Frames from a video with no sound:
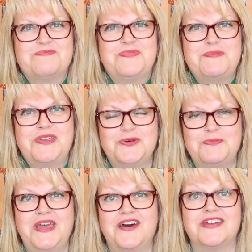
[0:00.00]
But be good,
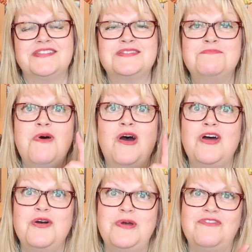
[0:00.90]
be kind.
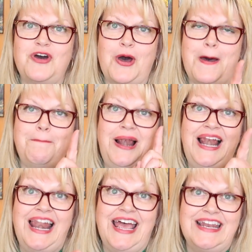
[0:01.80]
Tomorrow we've got a
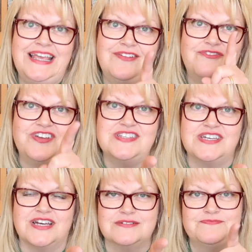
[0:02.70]
planning
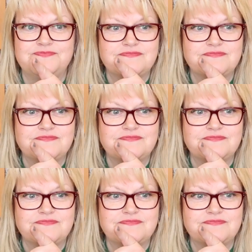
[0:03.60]
video.